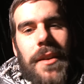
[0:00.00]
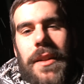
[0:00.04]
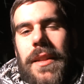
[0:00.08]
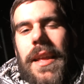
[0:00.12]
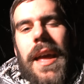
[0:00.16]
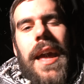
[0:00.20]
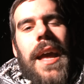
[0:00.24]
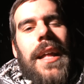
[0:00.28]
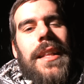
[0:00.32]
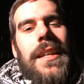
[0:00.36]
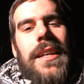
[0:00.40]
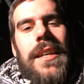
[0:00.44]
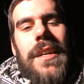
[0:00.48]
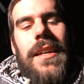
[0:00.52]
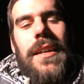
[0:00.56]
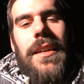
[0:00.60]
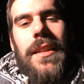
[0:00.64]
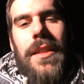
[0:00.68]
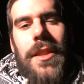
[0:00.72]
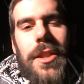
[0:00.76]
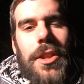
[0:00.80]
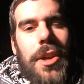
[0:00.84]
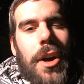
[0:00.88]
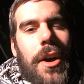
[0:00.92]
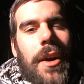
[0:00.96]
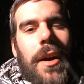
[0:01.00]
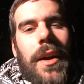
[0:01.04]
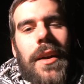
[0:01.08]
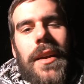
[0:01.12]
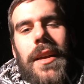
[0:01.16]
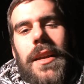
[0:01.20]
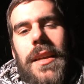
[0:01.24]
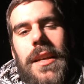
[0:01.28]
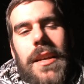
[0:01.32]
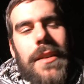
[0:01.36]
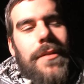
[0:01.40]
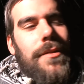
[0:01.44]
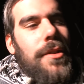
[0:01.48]
in any
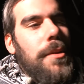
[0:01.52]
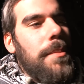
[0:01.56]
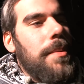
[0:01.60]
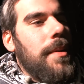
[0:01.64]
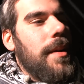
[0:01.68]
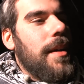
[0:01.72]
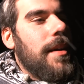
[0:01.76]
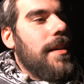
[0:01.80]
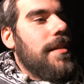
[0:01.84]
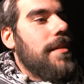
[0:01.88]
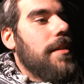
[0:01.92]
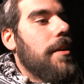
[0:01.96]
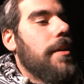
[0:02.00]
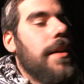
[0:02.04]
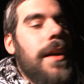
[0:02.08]
dark, evil place.